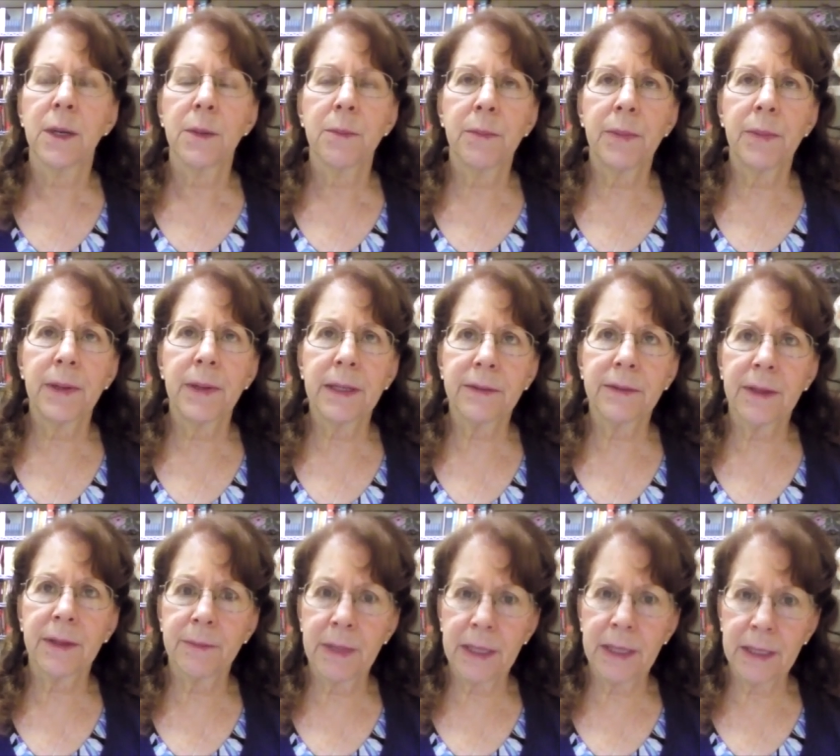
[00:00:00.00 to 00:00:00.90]
But
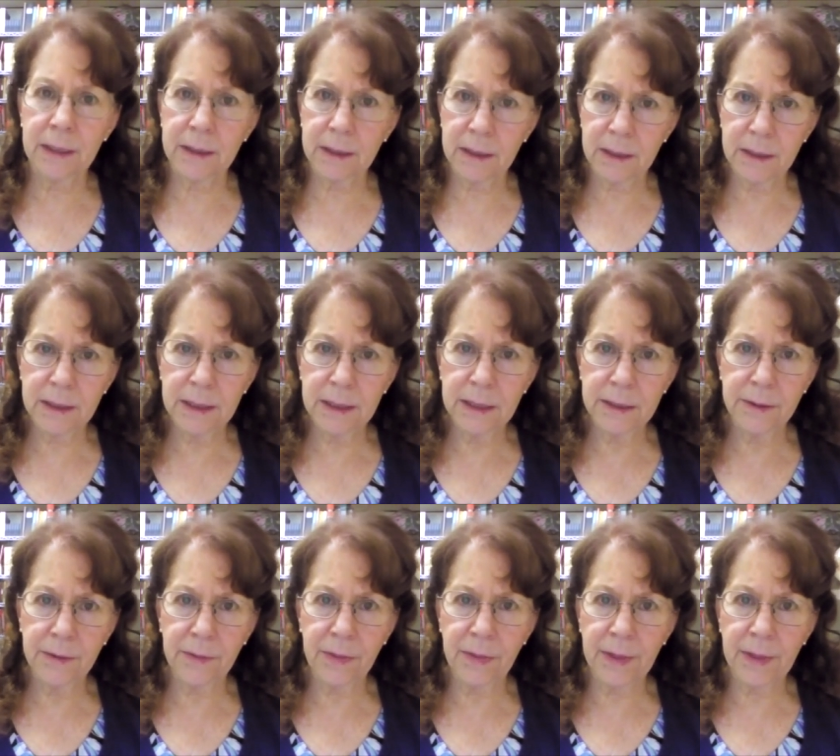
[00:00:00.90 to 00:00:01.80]
they made it
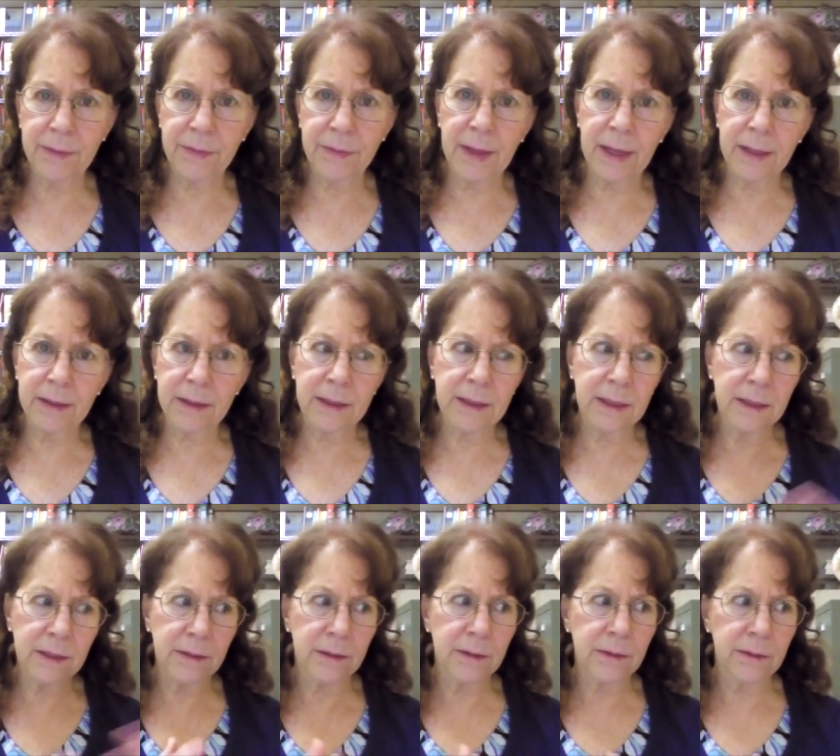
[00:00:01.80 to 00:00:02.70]
clear that that
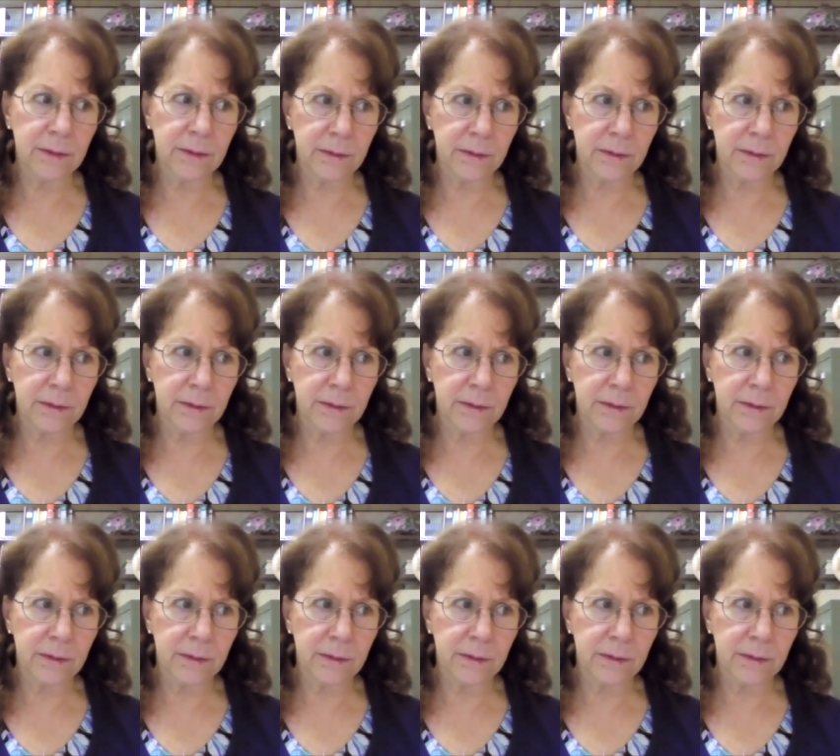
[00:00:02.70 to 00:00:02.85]
leader